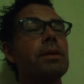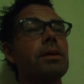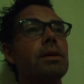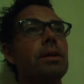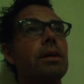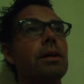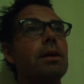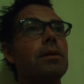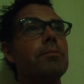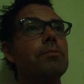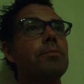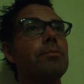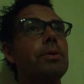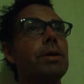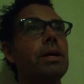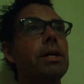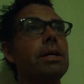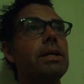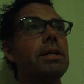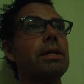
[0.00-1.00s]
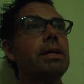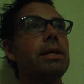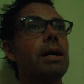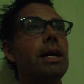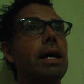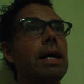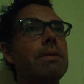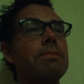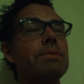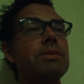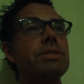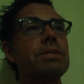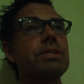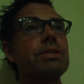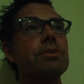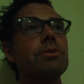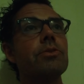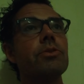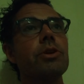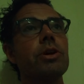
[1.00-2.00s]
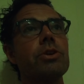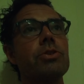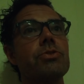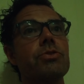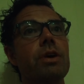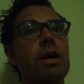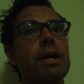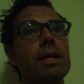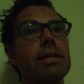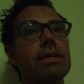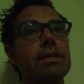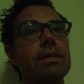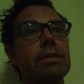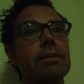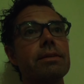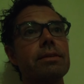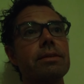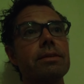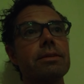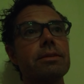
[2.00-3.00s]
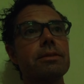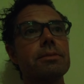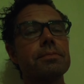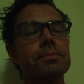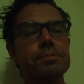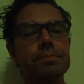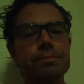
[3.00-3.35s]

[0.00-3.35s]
but I'm still attracting these